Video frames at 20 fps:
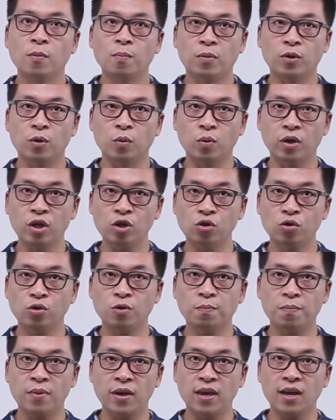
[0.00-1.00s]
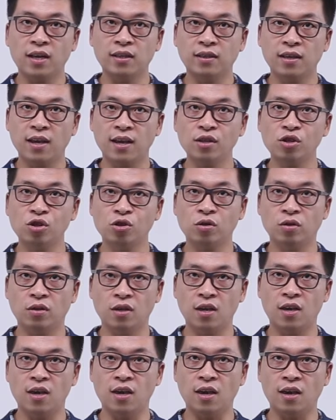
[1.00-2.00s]
But we should pay attention
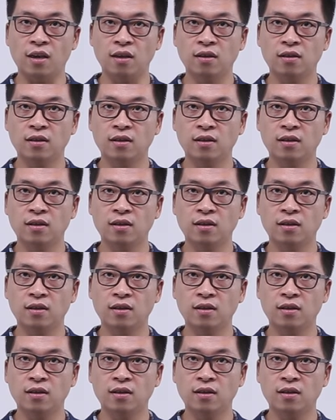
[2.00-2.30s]
here.